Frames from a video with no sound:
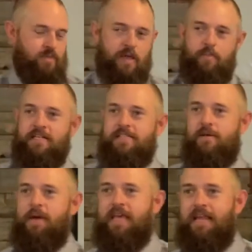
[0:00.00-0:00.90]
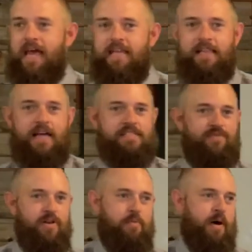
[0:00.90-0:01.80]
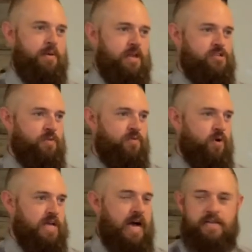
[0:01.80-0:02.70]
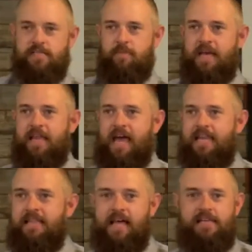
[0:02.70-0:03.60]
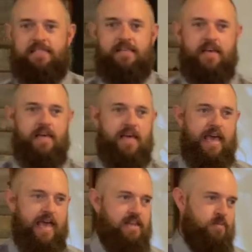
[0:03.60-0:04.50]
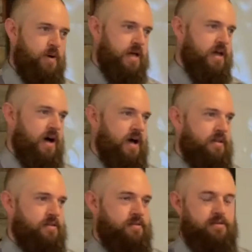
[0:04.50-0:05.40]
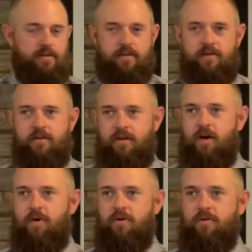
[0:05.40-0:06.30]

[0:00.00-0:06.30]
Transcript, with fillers: But does it make it any less of an abomination before God? Does it make it any less hated by God? No.